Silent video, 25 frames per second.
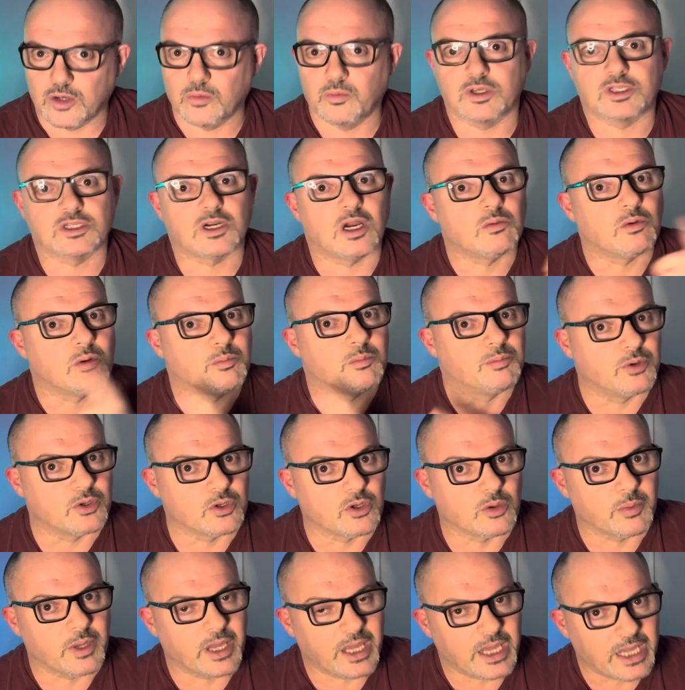which I will put
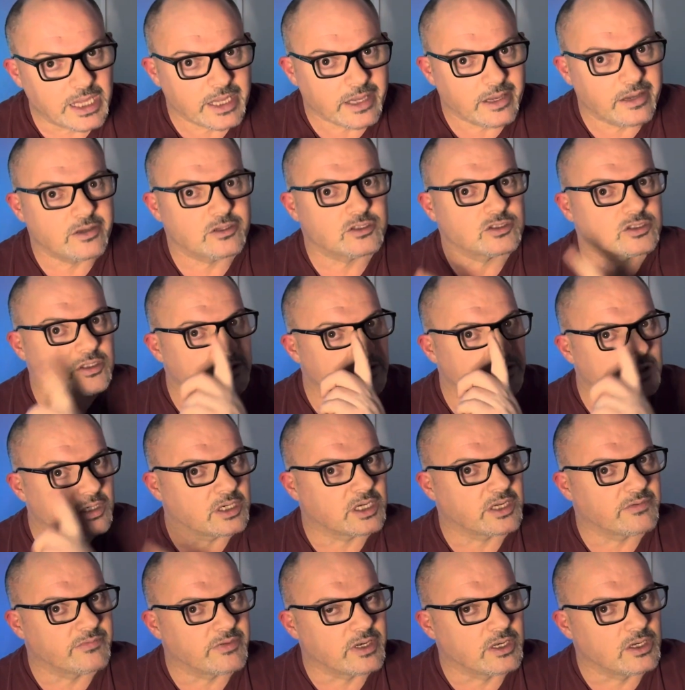up here so you
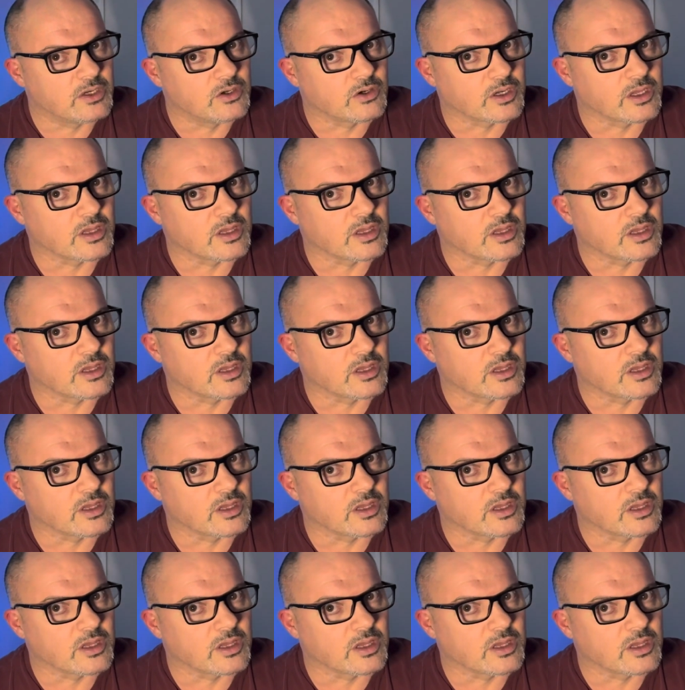can have a look